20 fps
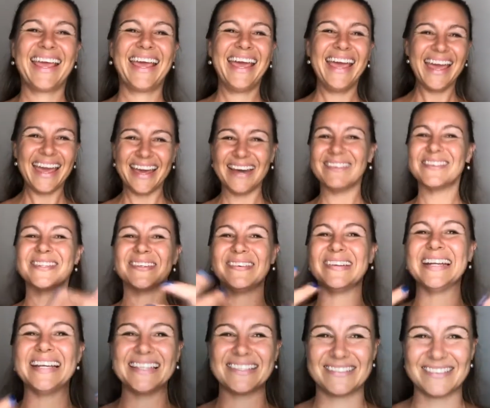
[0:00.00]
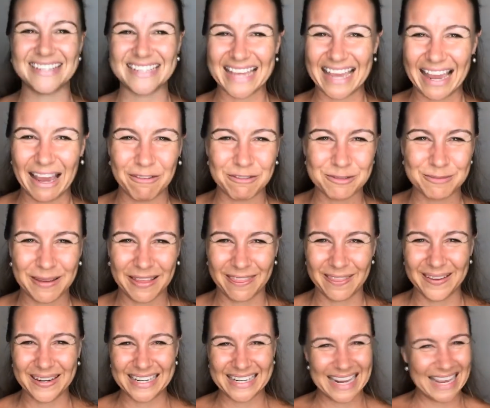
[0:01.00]
I'll do an extra day after my
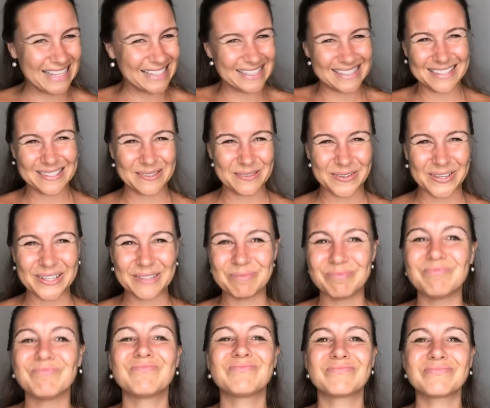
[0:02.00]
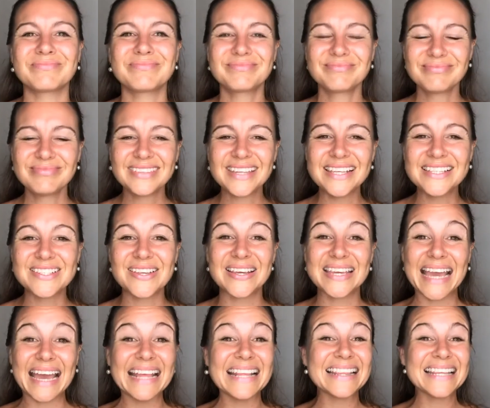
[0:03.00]
30 days. It's all good. So
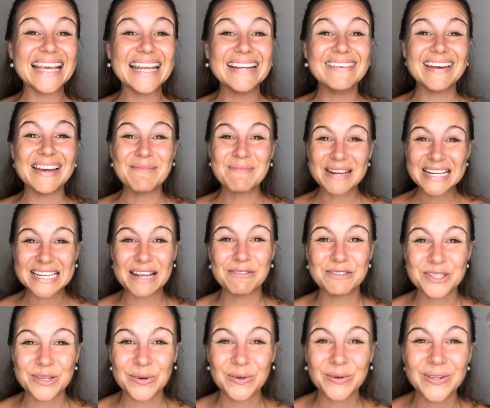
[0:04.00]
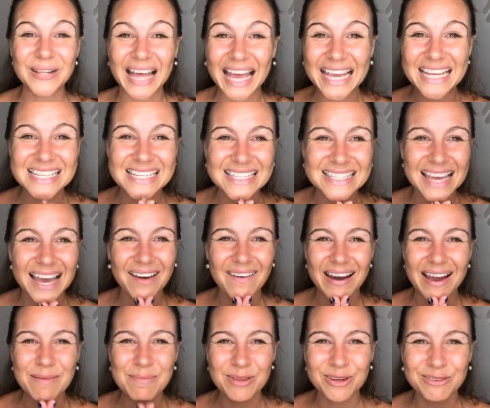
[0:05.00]
yeah, anyway, much love to you all. Hi Giselle,
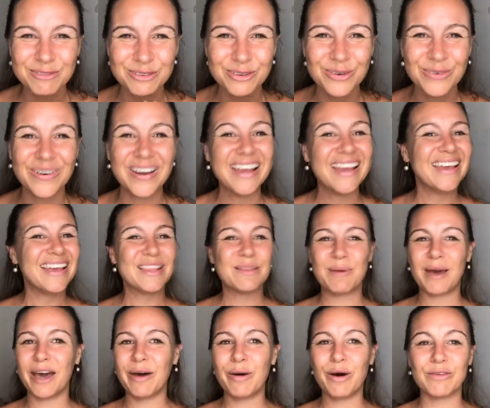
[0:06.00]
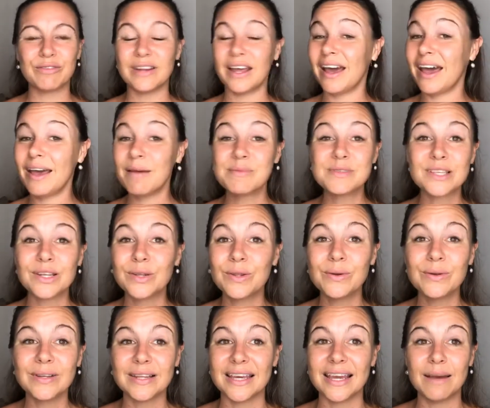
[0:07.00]
hi beautiful. Power of now,
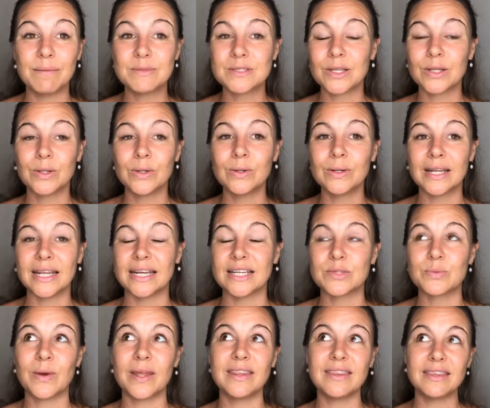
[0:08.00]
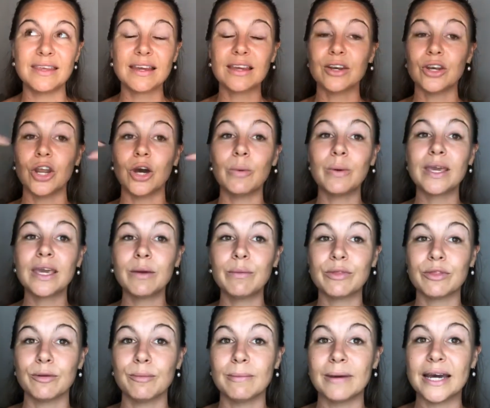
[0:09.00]
absolutely, absolutely. And it's one thing knowing it with
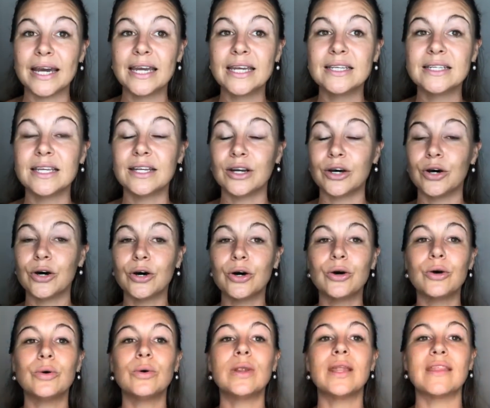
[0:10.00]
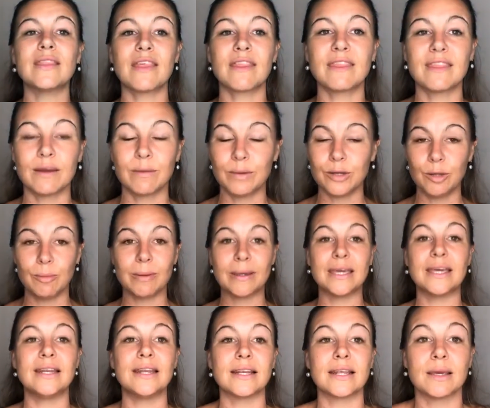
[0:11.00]
your mind, and a whole other thing when you
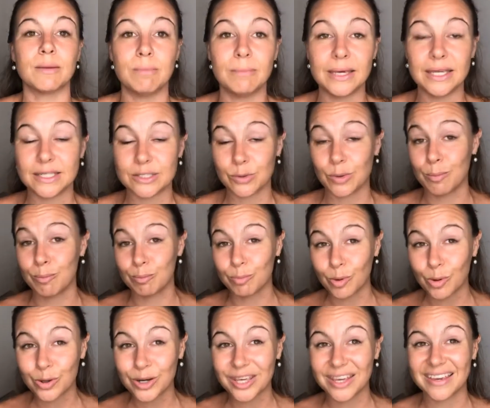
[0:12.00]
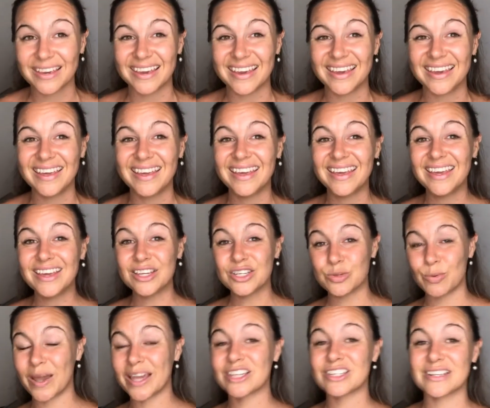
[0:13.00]
begin and commit to embodying it,
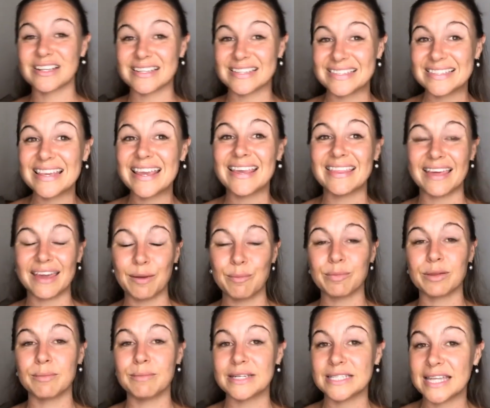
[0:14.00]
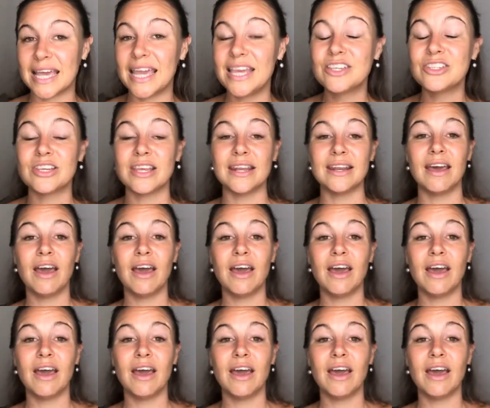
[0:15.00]
to actually see the implementation